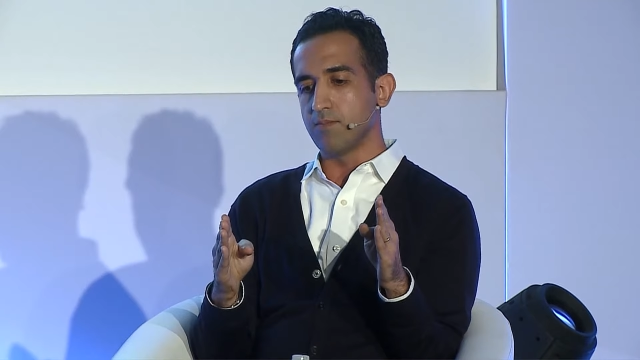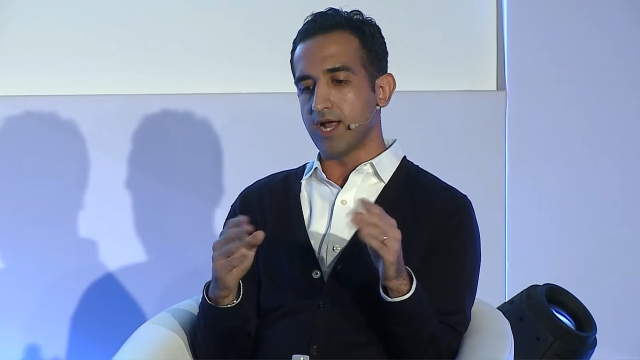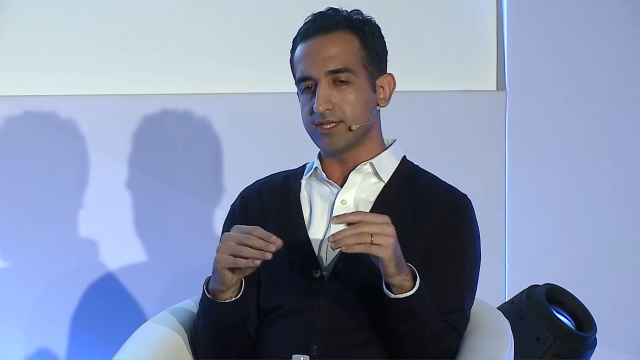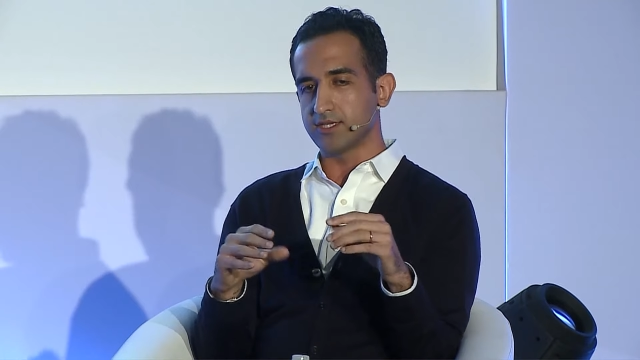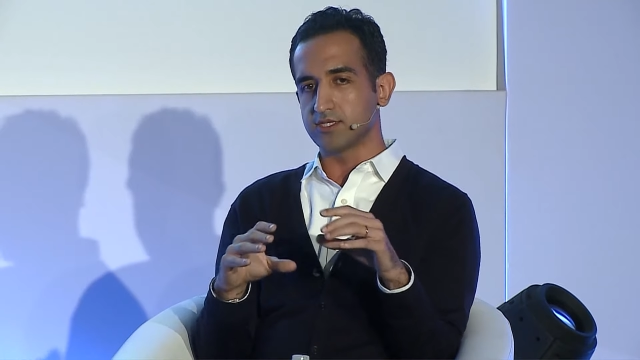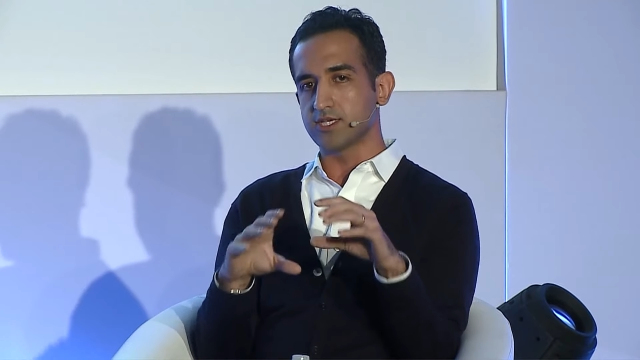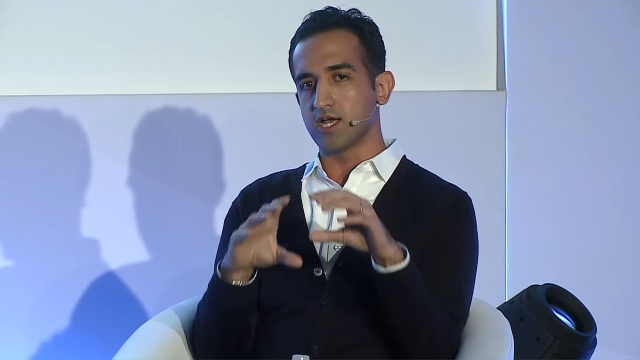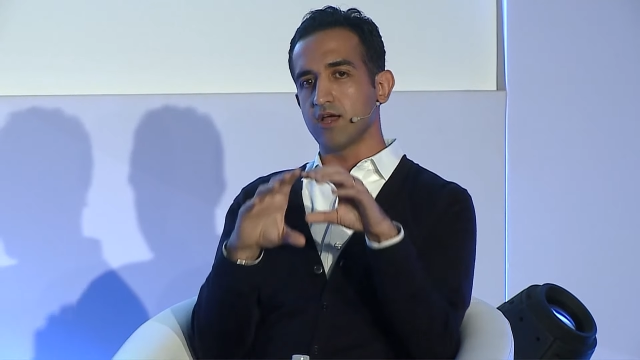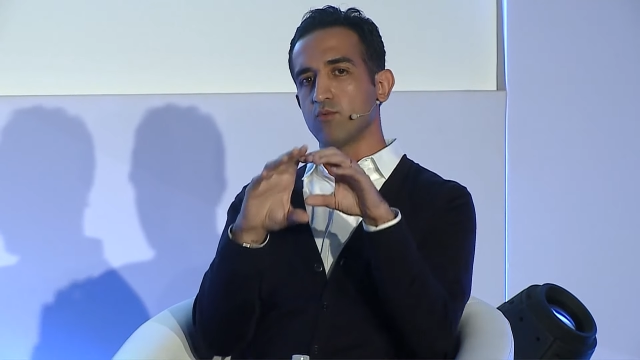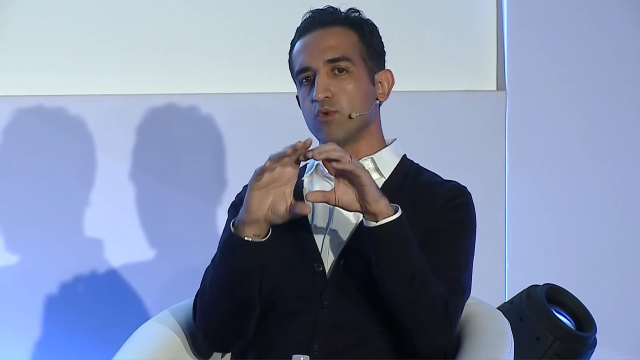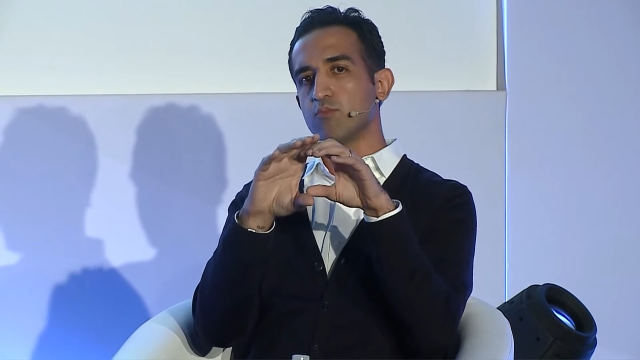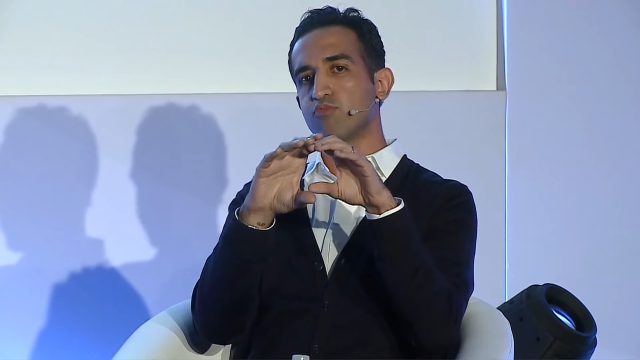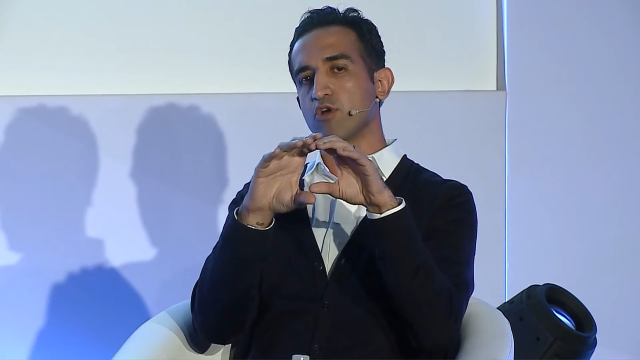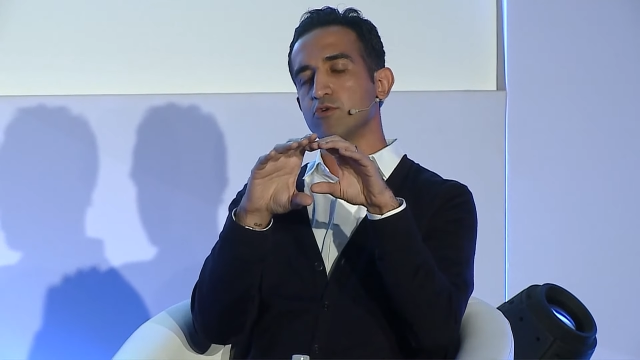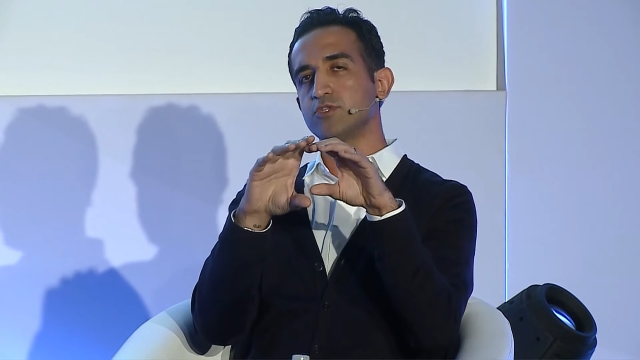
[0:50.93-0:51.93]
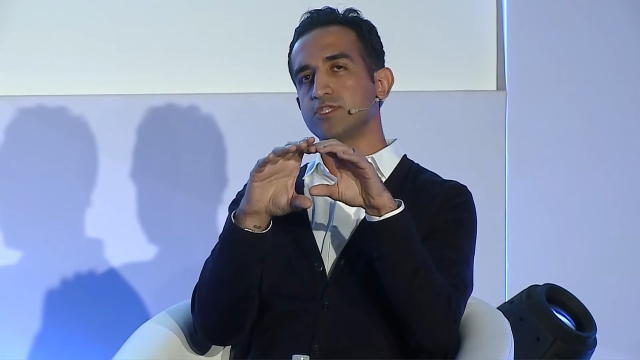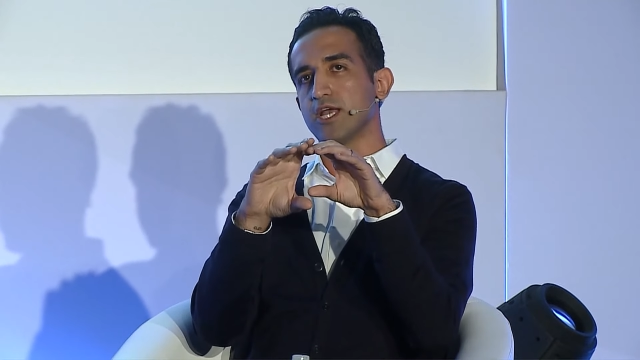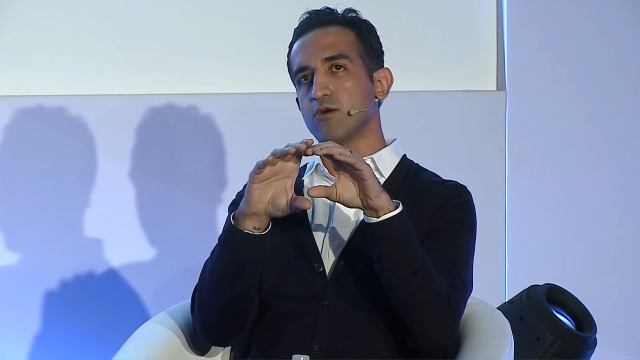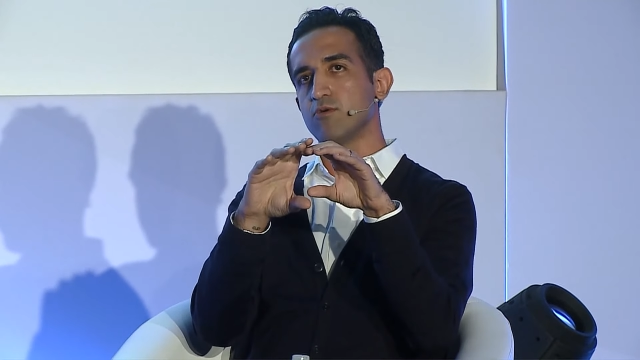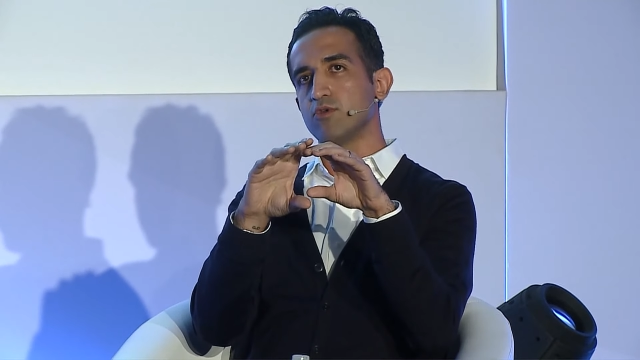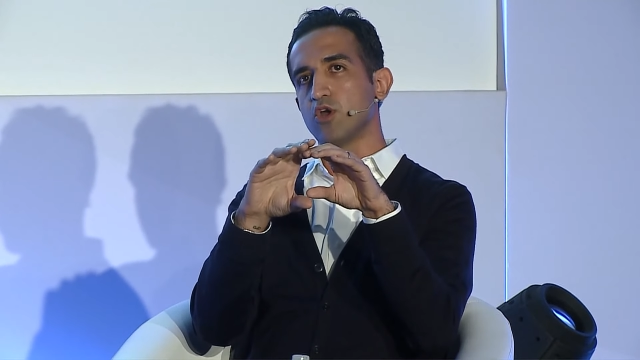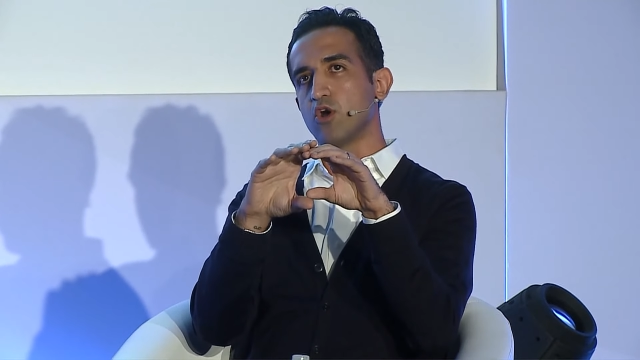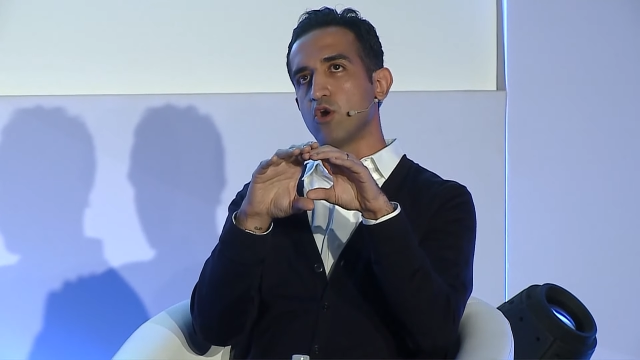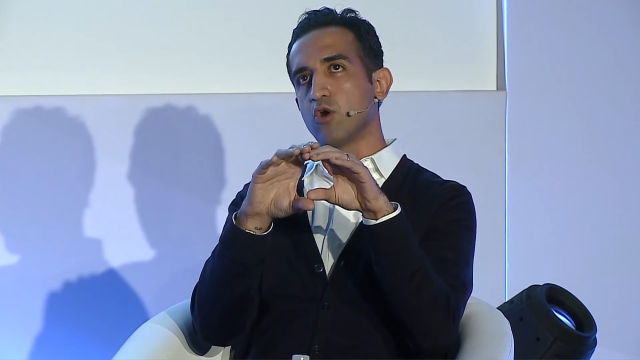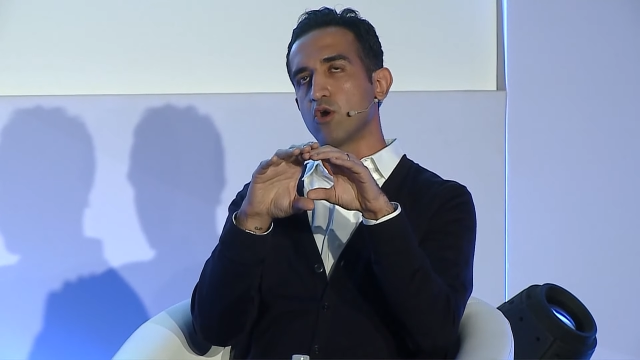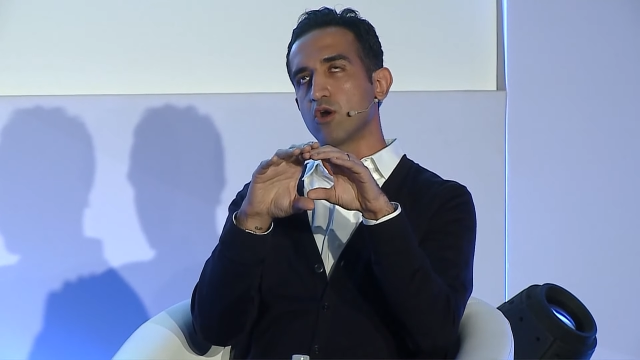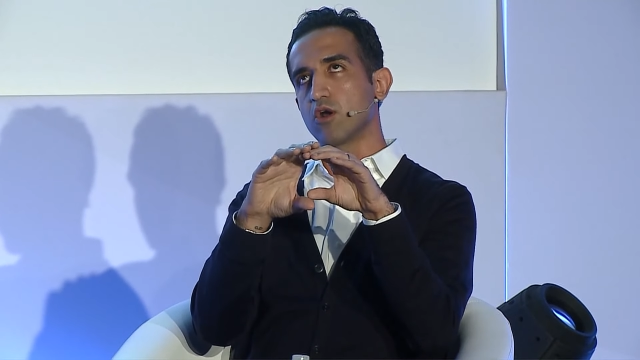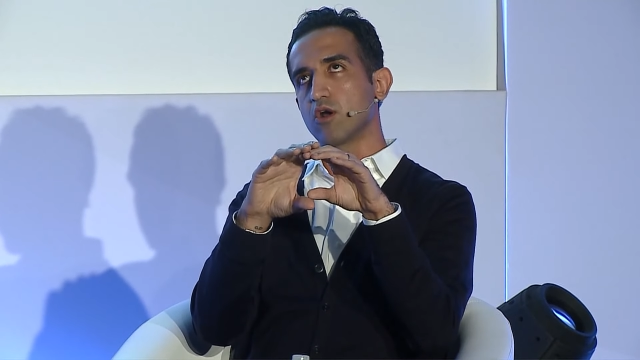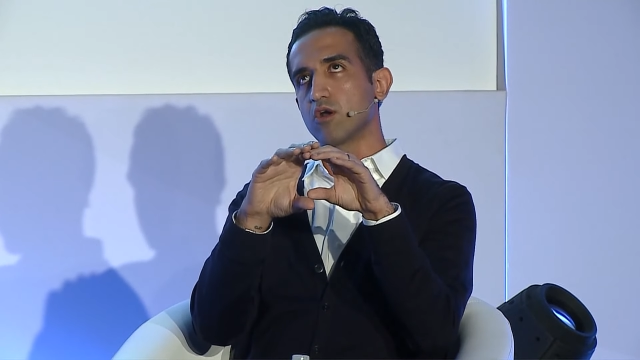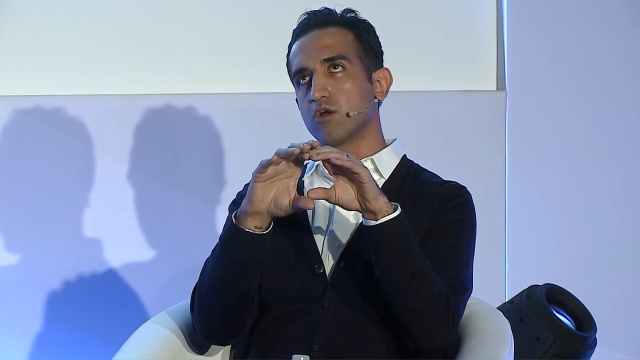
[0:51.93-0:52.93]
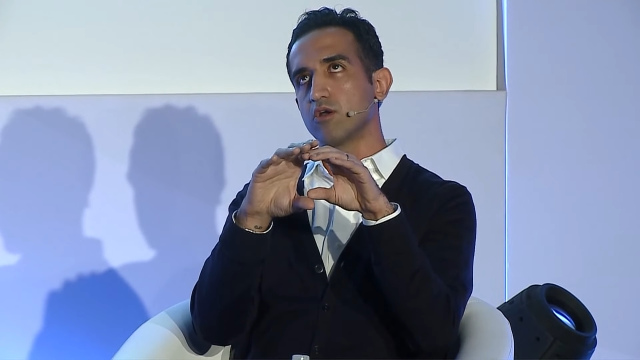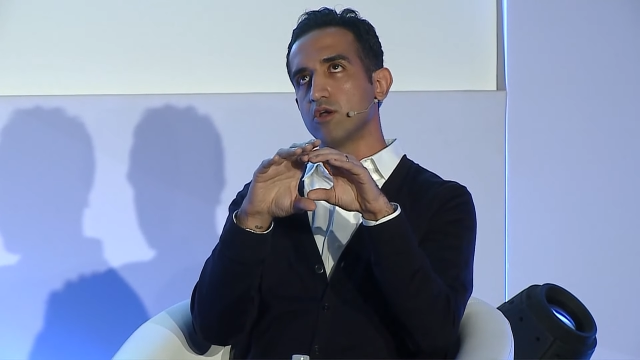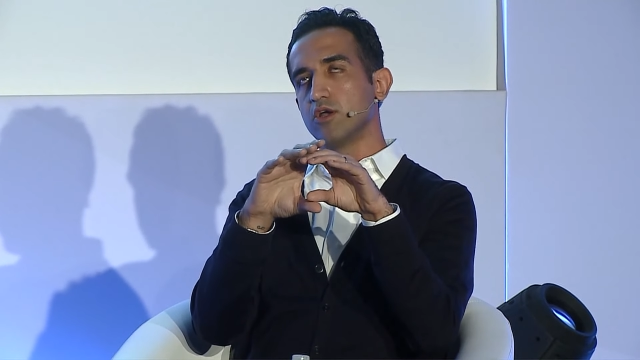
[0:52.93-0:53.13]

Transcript: at the time, we broke down our